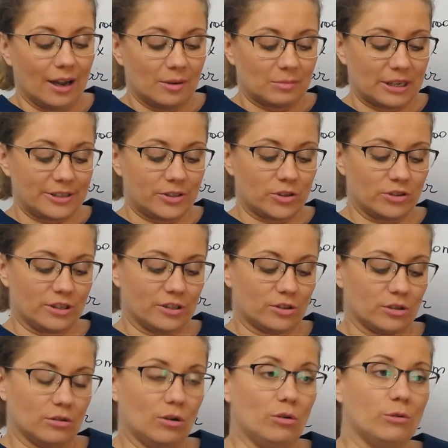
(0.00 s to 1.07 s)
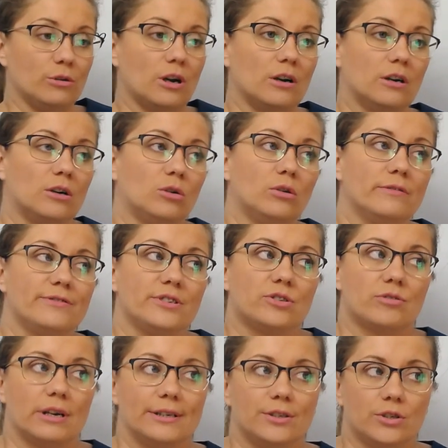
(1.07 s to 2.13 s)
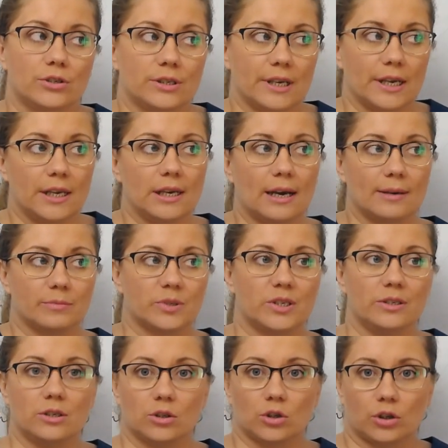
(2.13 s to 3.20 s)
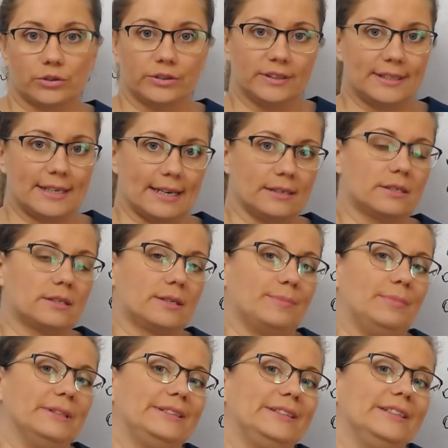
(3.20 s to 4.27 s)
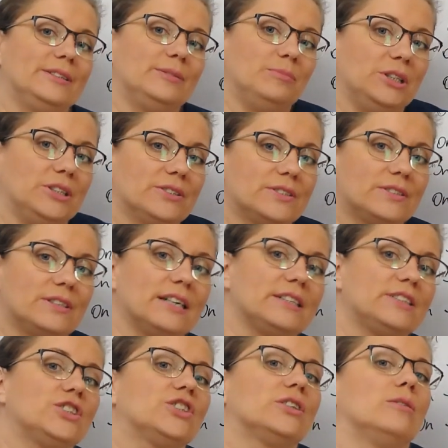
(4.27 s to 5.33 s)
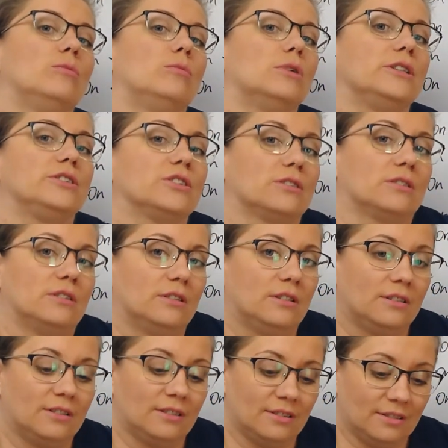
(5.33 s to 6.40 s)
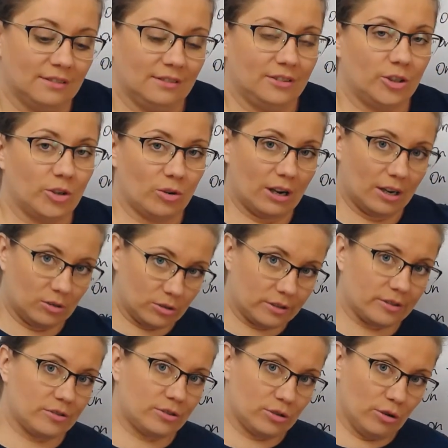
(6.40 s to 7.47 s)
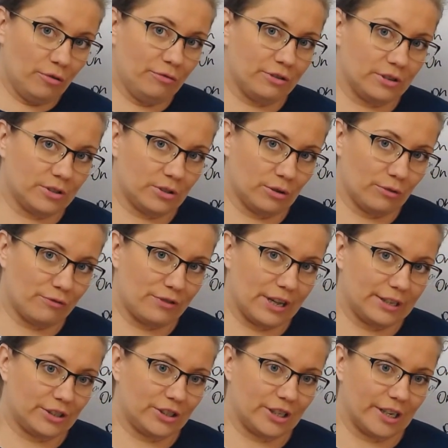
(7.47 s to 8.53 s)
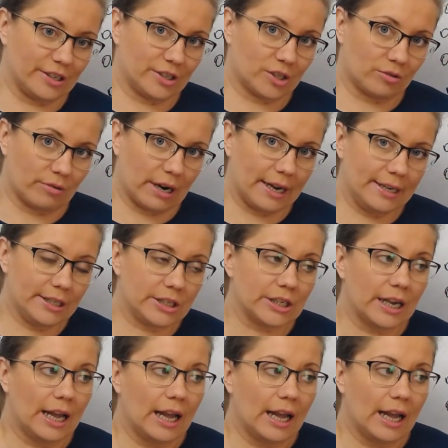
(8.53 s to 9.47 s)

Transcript: My students often try to say I'm sitting on the desk, but it means that what? You are on the surface of that desk, right?